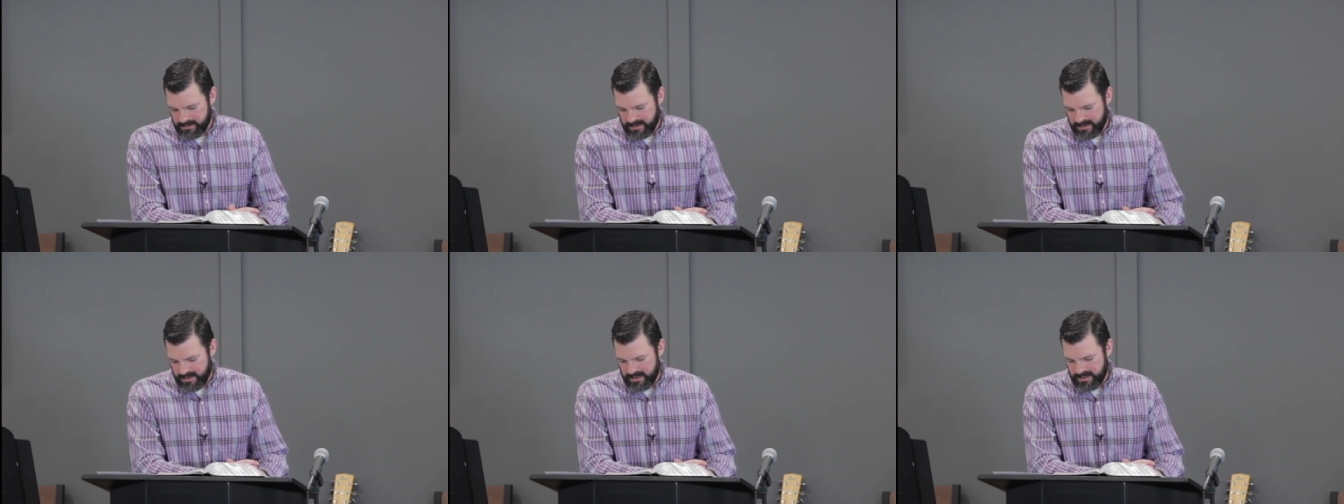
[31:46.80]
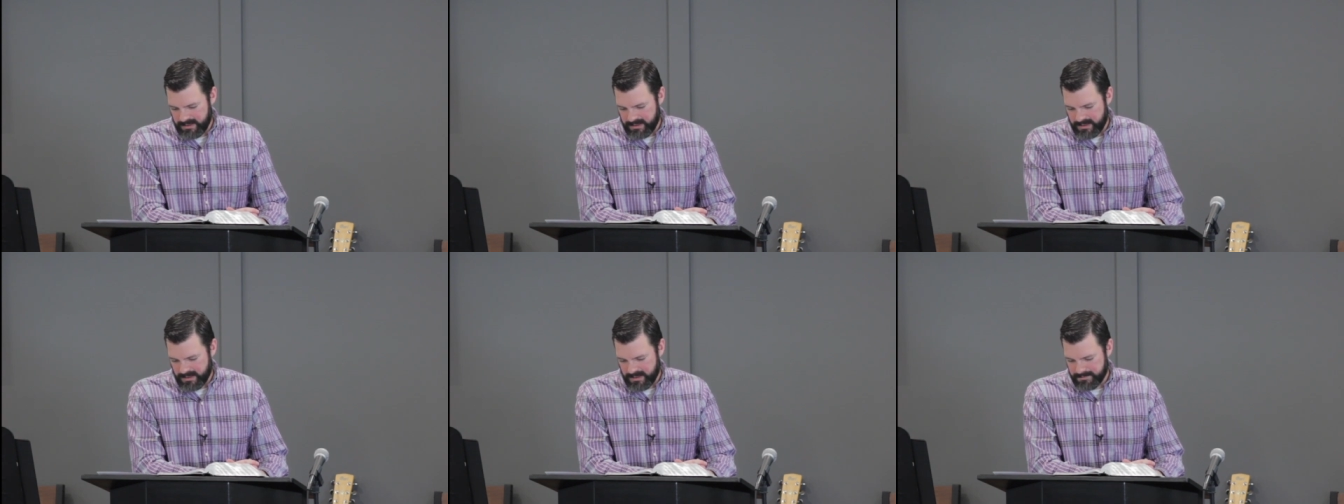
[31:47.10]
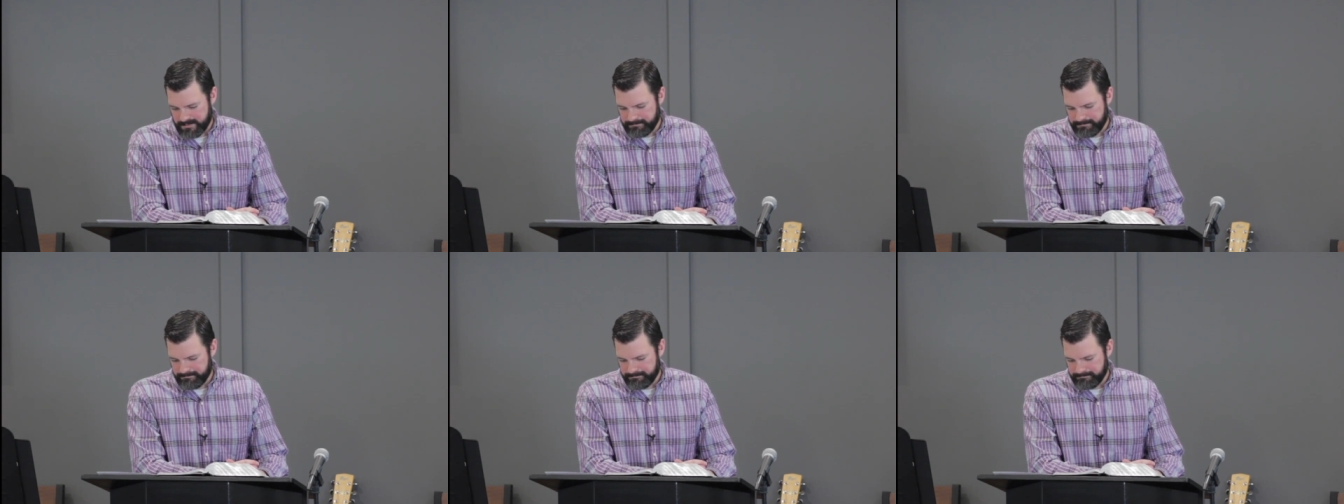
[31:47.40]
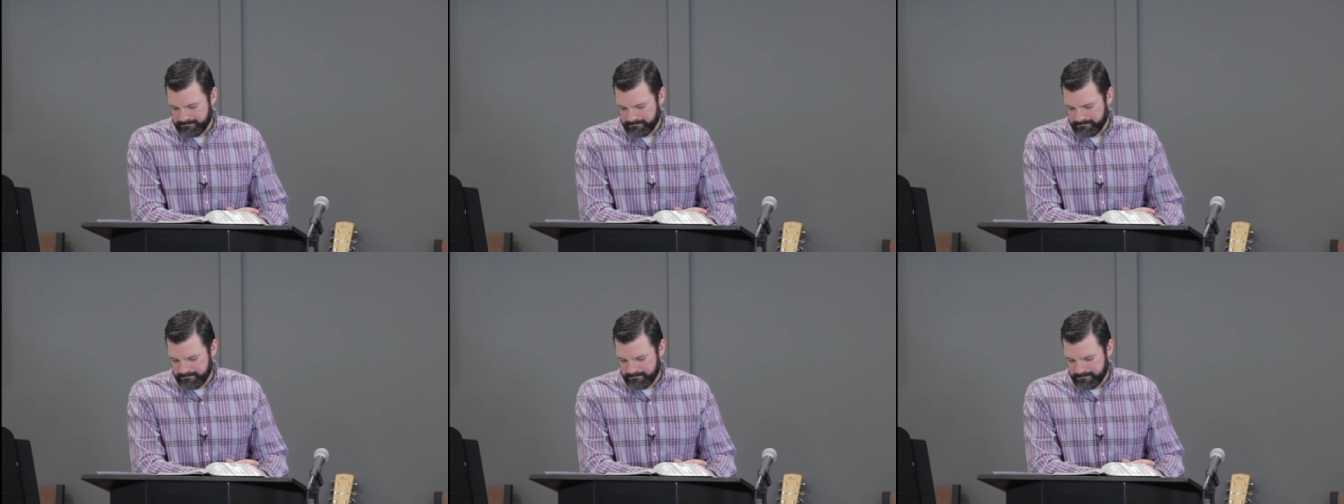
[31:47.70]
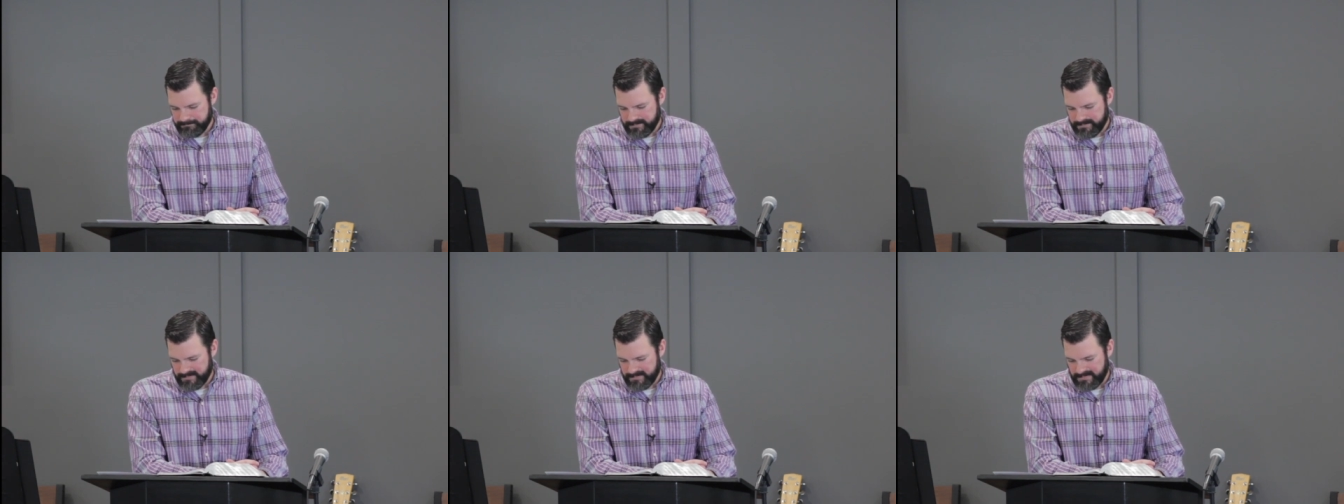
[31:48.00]
I um,
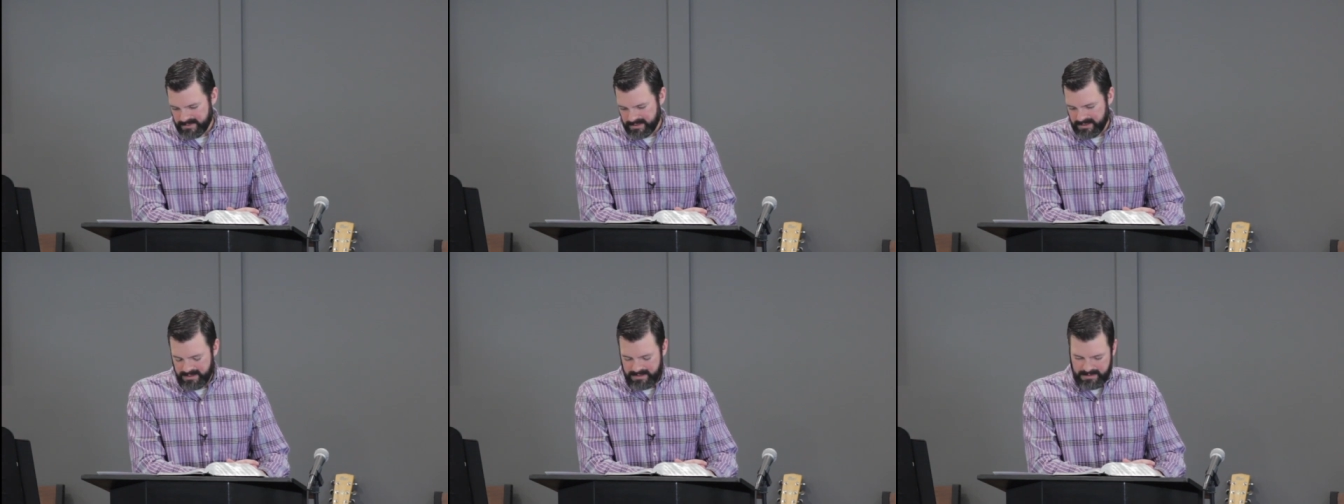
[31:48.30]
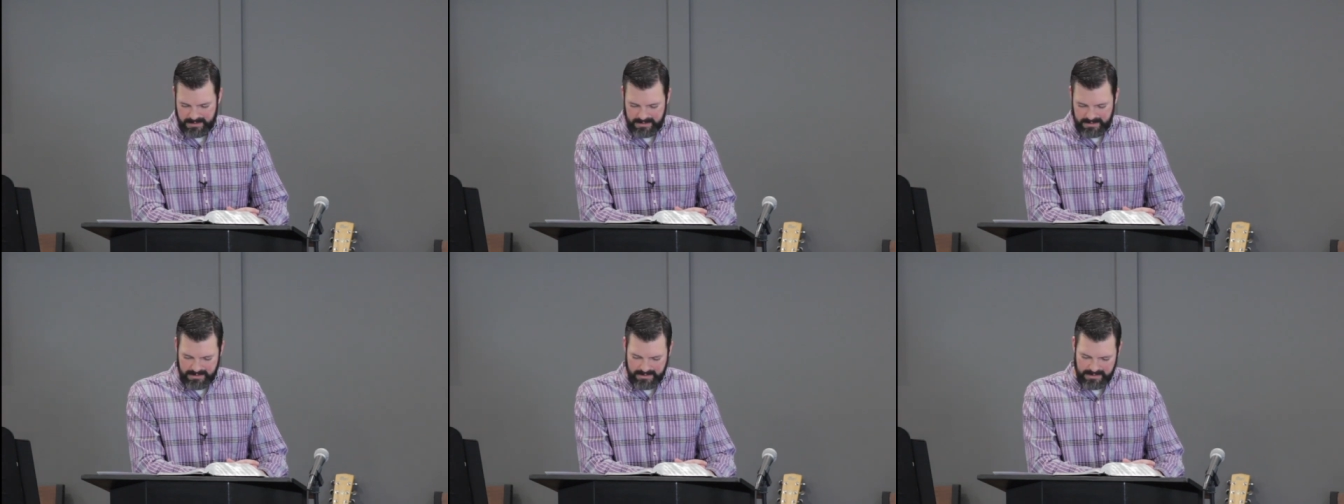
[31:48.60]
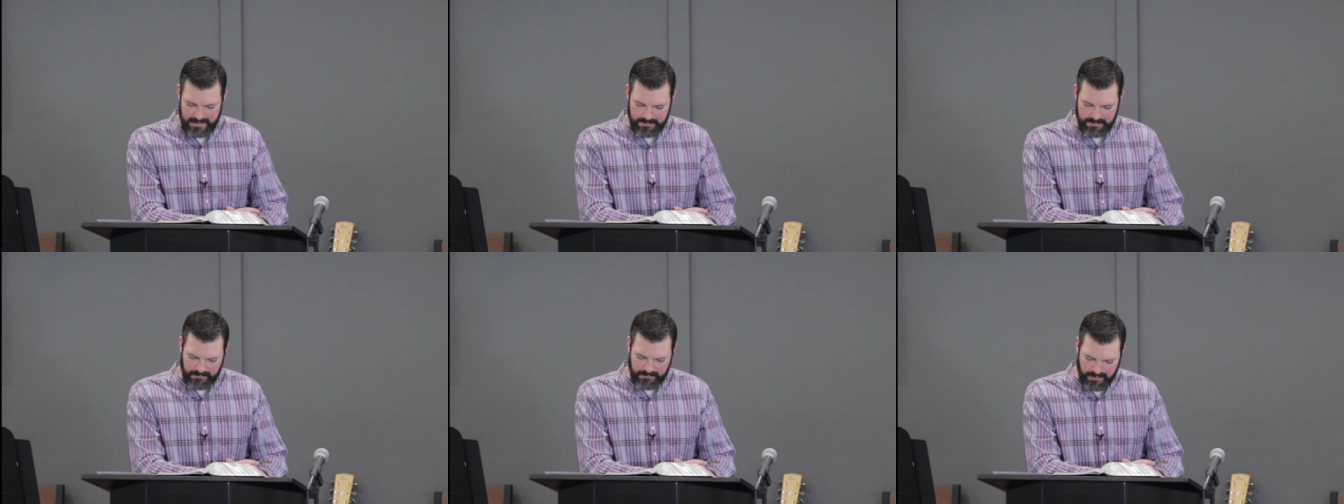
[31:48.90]
am